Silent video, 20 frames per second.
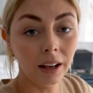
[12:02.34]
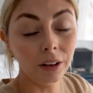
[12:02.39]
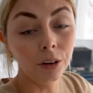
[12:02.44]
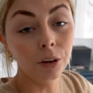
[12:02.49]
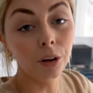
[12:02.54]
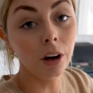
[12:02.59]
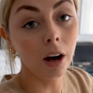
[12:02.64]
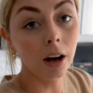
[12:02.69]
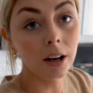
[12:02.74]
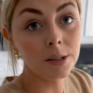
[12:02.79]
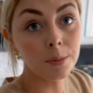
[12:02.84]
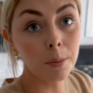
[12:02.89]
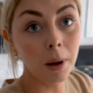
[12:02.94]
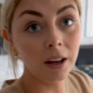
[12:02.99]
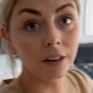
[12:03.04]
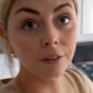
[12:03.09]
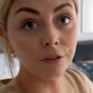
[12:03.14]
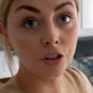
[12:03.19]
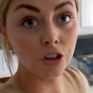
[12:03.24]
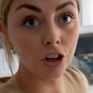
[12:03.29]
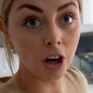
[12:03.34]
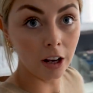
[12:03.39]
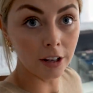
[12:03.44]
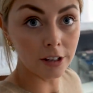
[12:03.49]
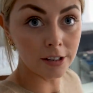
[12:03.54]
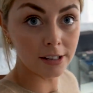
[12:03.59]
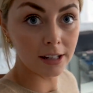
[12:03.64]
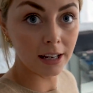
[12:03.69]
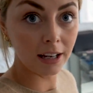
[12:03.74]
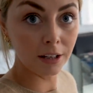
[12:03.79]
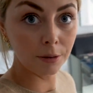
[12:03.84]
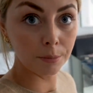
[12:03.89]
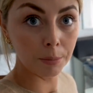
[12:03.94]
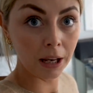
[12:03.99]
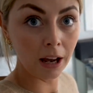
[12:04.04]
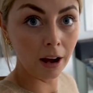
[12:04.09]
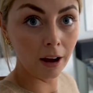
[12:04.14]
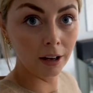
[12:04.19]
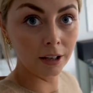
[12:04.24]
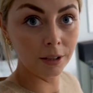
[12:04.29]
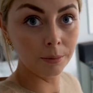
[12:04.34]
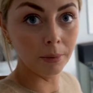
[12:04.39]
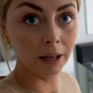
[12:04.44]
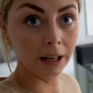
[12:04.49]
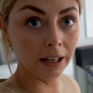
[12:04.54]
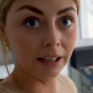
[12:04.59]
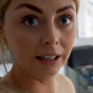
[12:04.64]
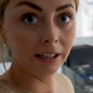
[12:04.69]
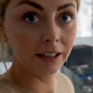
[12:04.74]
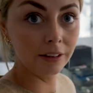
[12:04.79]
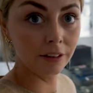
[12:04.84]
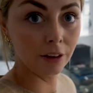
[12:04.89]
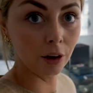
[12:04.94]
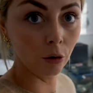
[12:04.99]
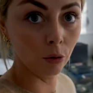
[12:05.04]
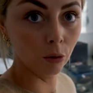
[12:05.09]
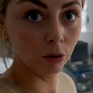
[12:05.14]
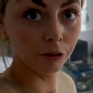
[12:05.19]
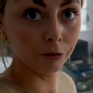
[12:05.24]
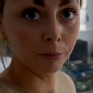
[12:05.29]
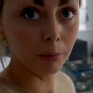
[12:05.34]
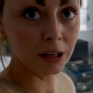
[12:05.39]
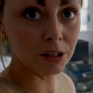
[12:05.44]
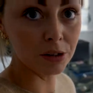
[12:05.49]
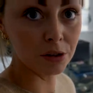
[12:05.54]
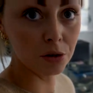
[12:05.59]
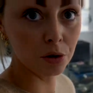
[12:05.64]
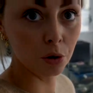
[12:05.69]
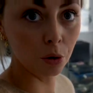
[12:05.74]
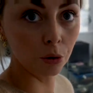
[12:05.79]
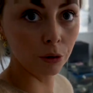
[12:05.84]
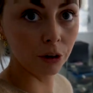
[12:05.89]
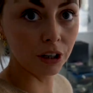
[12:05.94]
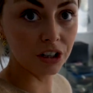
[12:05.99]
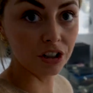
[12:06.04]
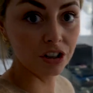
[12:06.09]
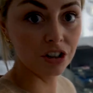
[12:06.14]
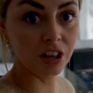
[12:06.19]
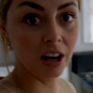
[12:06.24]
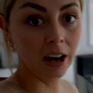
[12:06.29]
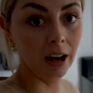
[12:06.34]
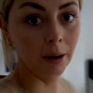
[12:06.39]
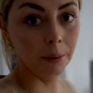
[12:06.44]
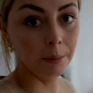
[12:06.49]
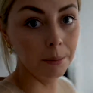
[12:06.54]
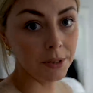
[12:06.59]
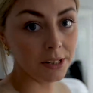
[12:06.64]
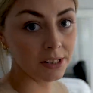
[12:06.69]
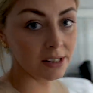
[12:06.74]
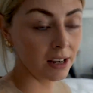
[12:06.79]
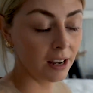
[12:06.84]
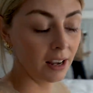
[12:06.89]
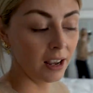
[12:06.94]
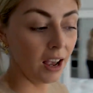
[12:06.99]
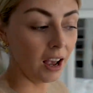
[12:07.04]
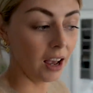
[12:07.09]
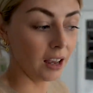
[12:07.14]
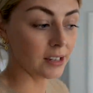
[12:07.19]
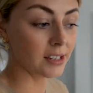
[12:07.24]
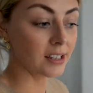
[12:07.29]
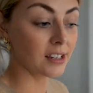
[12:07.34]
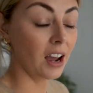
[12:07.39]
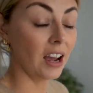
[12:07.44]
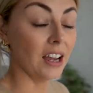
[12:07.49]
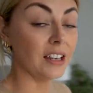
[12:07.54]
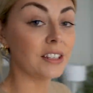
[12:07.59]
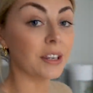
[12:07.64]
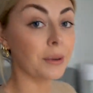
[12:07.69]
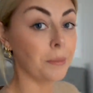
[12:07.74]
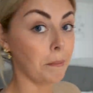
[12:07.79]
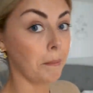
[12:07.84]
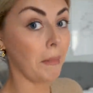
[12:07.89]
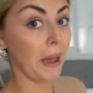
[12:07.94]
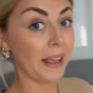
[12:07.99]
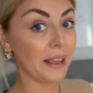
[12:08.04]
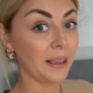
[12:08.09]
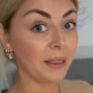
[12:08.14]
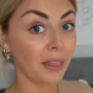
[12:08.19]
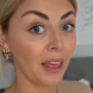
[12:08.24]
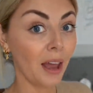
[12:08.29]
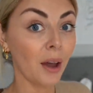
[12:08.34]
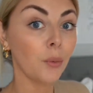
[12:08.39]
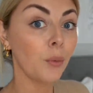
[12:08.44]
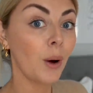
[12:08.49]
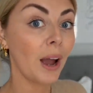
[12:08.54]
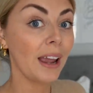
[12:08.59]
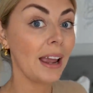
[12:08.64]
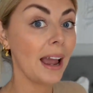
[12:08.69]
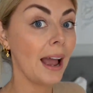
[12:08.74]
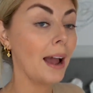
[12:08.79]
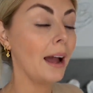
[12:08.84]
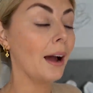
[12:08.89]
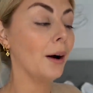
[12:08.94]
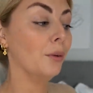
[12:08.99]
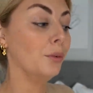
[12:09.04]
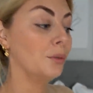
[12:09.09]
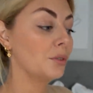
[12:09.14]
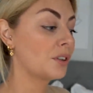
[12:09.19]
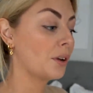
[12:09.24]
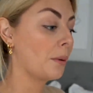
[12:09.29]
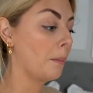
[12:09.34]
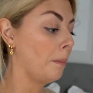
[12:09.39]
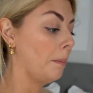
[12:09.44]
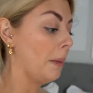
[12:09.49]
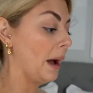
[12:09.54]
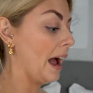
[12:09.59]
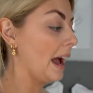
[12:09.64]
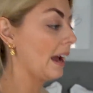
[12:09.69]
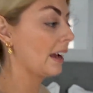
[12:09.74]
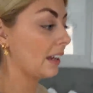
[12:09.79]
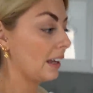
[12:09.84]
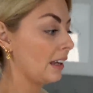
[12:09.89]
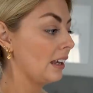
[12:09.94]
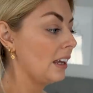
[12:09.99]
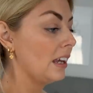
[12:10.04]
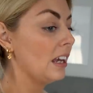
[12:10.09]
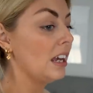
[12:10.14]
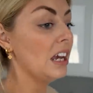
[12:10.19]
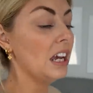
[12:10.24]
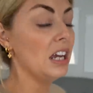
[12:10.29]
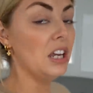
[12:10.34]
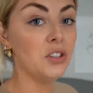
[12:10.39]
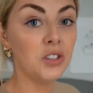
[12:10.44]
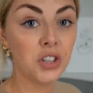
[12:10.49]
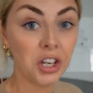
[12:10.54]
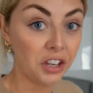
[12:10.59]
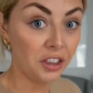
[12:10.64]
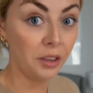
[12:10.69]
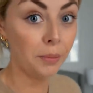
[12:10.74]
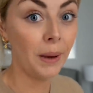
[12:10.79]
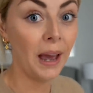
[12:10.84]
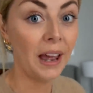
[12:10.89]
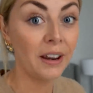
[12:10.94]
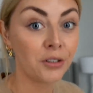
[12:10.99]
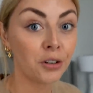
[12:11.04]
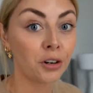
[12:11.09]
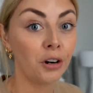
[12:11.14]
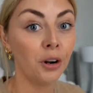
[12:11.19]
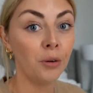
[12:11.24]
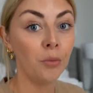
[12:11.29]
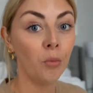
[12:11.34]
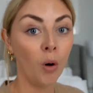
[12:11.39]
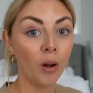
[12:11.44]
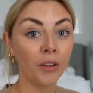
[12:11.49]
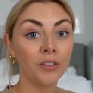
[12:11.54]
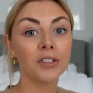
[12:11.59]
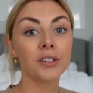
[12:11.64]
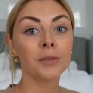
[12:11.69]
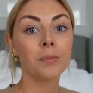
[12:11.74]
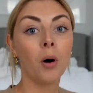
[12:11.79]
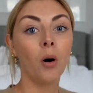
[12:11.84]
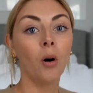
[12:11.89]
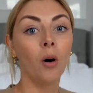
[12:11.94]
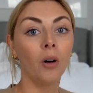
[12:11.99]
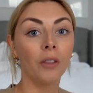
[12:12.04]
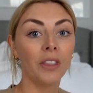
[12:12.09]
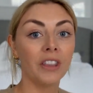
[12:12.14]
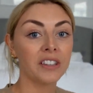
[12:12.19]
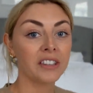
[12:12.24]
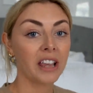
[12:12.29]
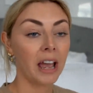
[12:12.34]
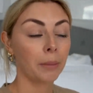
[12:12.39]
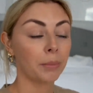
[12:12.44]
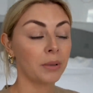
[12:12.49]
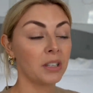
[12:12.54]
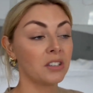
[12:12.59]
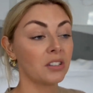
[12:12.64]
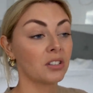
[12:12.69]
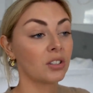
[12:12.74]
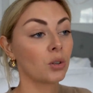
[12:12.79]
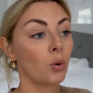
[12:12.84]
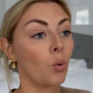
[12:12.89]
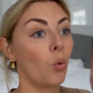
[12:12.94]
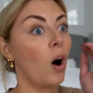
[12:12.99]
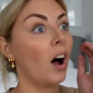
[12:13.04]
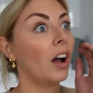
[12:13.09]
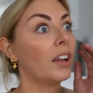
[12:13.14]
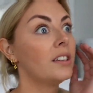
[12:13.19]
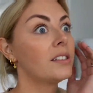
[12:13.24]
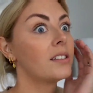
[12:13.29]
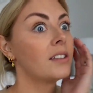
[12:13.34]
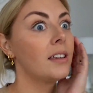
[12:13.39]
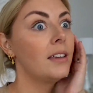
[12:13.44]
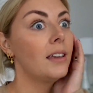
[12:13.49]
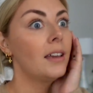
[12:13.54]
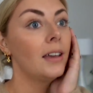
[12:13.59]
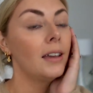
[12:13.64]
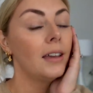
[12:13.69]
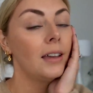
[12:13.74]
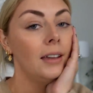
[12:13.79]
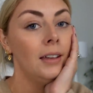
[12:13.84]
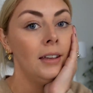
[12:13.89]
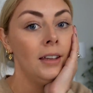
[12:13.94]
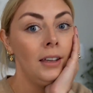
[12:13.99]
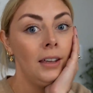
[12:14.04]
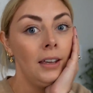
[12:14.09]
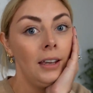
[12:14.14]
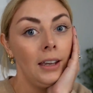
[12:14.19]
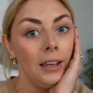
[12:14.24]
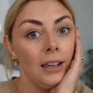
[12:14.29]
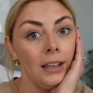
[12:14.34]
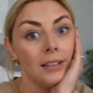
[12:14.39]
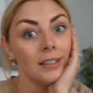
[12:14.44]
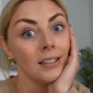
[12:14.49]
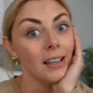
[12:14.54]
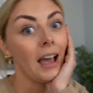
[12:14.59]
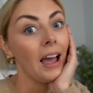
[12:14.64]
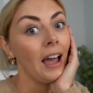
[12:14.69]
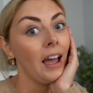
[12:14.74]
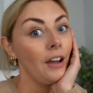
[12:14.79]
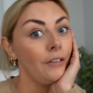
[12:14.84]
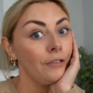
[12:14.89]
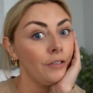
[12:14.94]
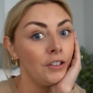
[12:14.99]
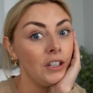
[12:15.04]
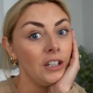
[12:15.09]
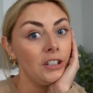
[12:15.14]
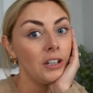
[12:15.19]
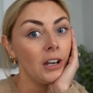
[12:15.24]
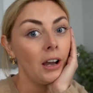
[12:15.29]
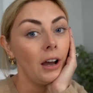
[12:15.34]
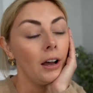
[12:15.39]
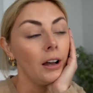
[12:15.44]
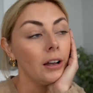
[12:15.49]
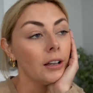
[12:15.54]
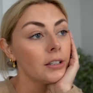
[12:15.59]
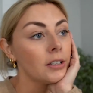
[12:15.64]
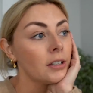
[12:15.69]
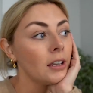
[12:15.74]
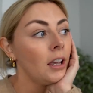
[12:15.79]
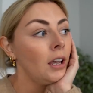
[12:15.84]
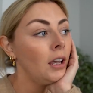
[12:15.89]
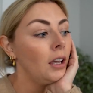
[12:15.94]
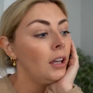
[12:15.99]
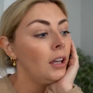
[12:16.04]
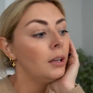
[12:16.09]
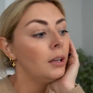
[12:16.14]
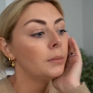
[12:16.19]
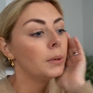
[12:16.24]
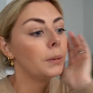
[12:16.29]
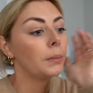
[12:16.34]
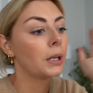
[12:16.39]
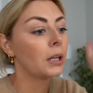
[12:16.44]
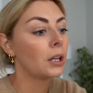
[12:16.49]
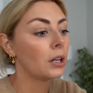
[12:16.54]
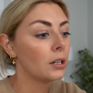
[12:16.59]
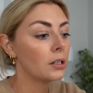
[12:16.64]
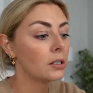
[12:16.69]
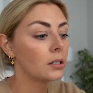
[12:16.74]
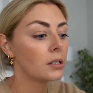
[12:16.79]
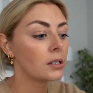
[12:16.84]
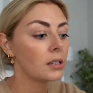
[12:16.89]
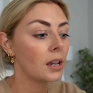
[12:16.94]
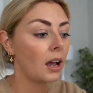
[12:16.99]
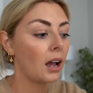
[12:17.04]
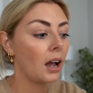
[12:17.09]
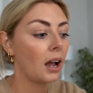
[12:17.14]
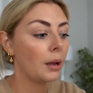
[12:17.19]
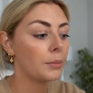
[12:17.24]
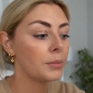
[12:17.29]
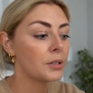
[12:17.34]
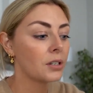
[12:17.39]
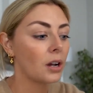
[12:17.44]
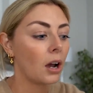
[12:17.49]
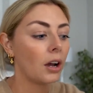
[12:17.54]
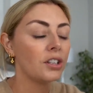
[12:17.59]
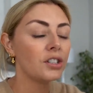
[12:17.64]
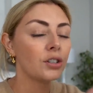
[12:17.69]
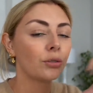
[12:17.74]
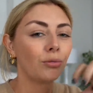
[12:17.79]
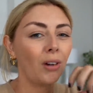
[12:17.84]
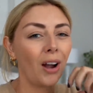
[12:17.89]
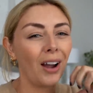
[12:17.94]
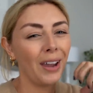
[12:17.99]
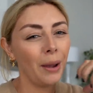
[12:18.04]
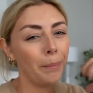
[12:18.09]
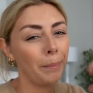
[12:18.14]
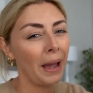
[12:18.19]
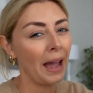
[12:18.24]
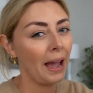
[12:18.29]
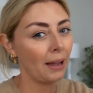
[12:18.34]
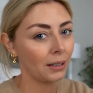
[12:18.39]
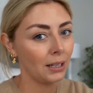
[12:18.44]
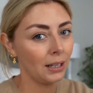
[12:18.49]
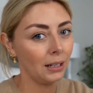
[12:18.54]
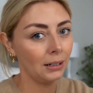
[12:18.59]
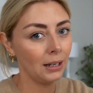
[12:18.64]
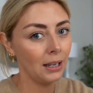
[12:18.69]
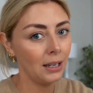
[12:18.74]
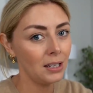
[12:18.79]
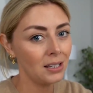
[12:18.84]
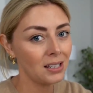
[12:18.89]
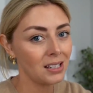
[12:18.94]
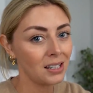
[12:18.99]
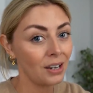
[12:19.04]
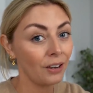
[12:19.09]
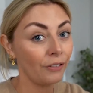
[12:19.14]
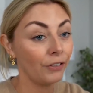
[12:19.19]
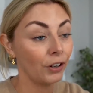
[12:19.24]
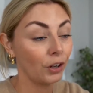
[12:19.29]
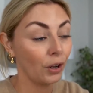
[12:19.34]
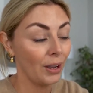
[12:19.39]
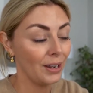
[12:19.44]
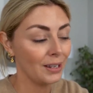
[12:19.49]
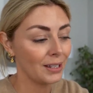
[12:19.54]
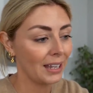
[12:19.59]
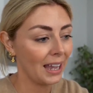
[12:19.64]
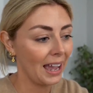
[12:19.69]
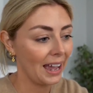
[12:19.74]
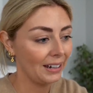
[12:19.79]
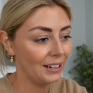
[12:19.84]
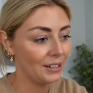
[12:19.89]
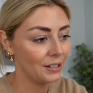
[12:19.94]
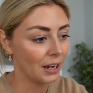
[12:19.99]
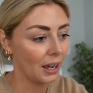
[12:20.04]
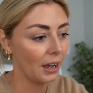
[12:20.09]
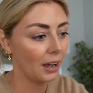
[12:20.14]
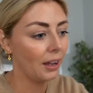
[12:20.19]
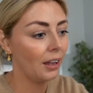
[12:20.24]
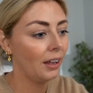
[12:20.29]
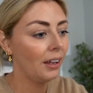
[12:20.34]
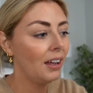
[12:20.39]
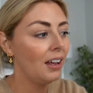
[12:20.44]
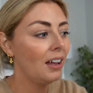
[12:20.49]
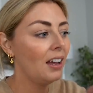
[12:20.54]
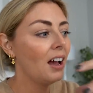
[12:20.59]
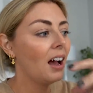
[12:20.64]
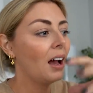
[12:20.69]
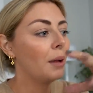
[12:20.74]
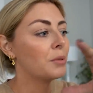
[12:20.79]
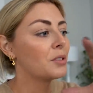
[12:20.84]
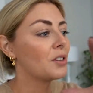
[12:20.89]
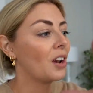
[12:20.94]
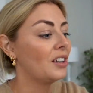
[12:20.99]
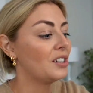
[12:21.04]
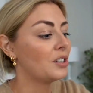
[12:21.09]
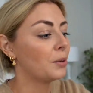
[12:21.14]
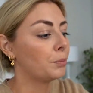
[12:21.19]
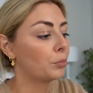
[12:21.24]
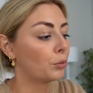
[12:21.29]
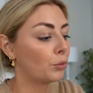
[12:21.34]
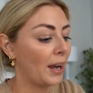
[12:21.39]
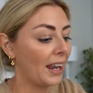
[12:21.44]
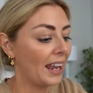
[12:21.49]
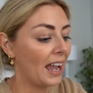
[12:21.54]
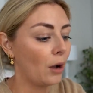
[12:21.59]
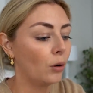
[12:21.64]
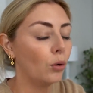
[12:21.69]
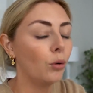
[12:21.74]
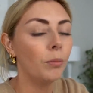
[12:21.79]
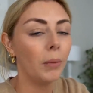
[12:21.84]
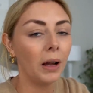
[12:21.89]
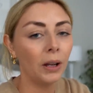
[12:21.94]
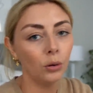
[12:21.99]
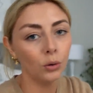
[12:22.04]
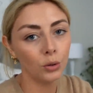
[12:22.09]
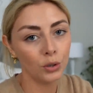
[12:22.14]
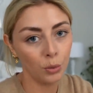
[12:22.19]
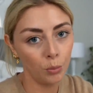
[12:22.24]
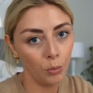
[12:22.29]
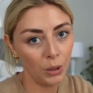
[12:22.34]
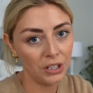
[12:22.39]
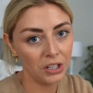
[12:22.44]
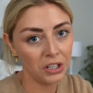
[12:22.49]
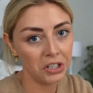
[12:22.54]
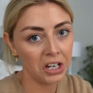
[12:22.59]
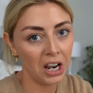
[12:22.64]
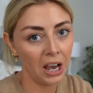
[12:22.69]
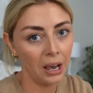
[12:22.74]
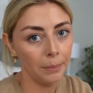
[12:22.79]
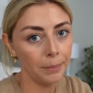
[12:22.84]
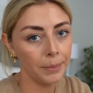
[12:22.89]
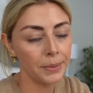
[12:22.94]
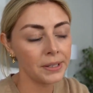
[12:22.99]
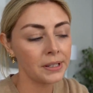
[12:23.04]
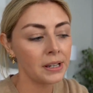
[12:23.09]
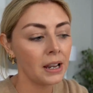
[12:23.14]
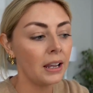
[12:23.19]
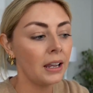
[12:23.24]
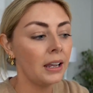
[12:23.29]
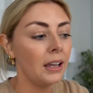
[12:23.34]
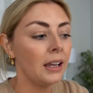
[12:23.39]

Now, you guys might have just seen behind me that all of my storage tubs are starting to make their way out back into the bedroom once more. This happens twice a year. It's a hefty task, but because I'm starting to write a packing list for going to Canada, I'm starting to bring out all my autumn winter tubs.